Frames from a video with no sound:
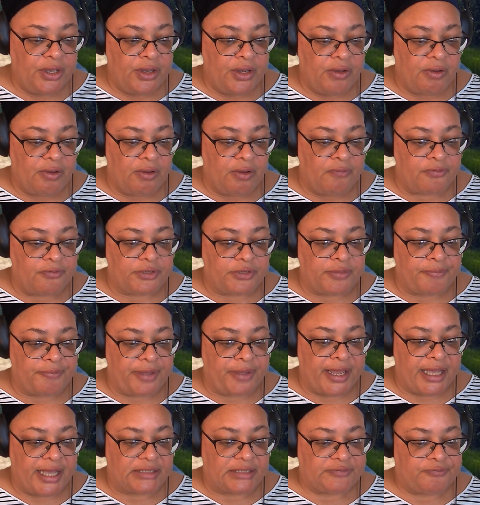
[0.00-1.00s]
Over the
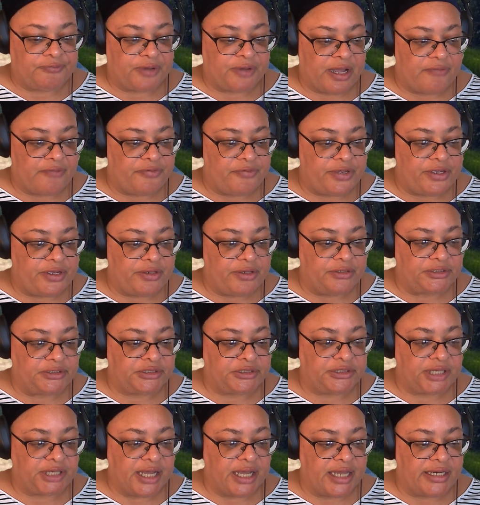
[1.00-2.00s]
past 5 years,
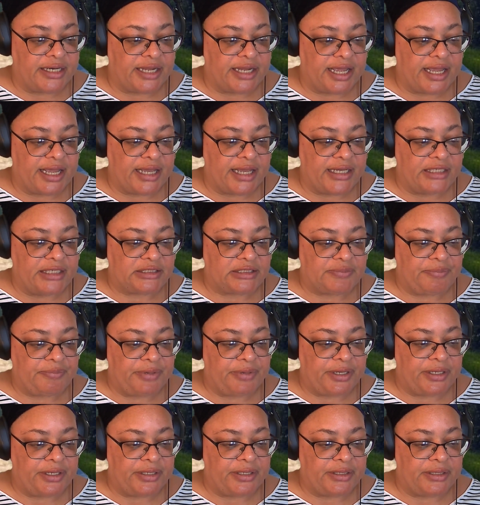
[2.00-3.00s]
China has
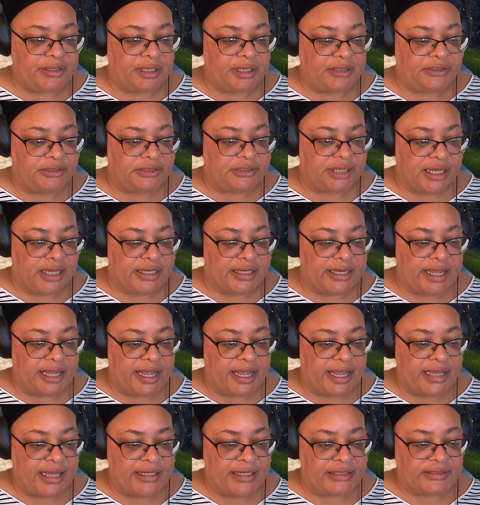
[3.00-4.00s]
been
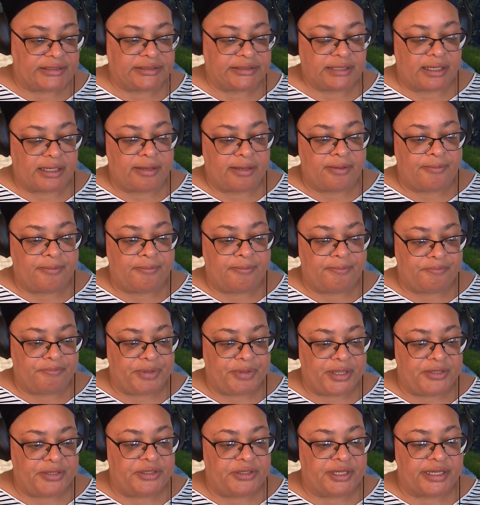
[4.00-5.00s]

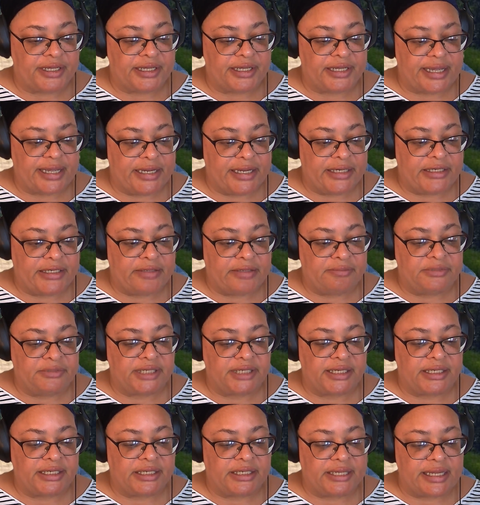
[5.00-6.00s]
the kingdom's
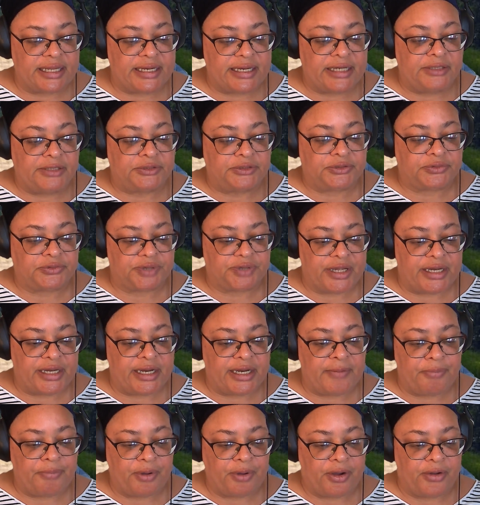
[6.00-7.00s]
leading trading
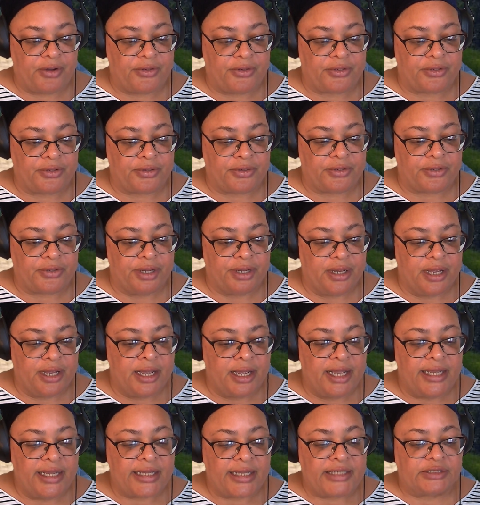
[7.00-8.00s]
partner.
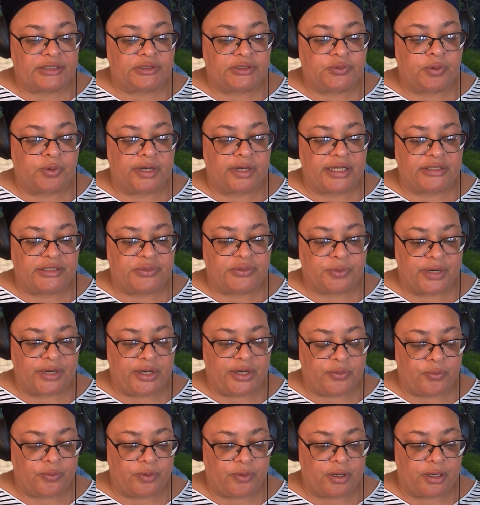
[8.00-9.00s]
In
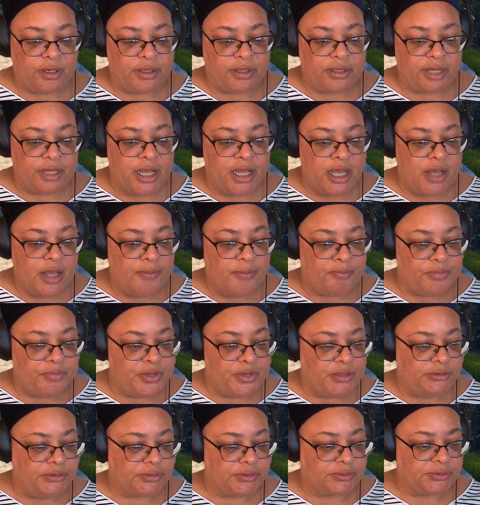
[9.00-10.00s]
2021,
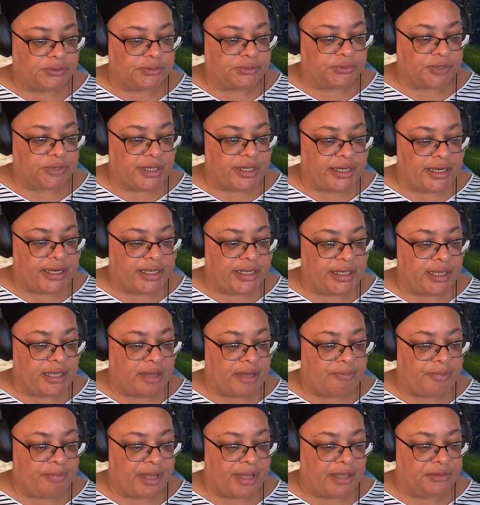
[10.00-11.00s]
mutual trading
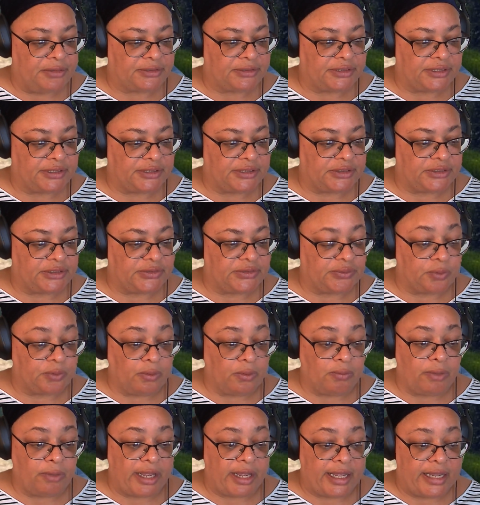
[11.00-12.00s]
amounted to
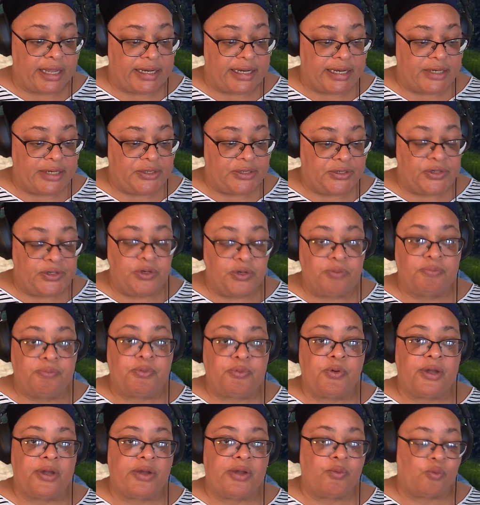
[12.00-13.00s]

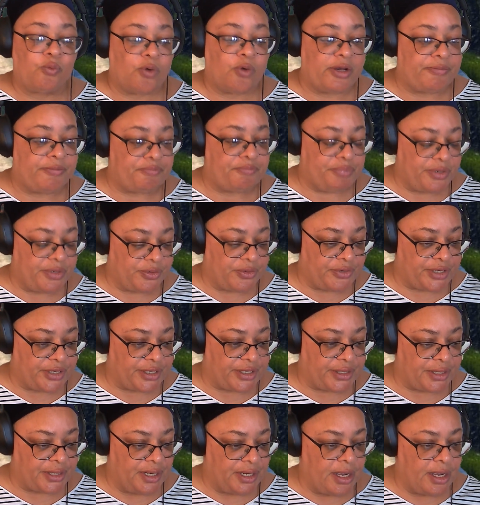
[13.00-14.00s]
82.1 billion.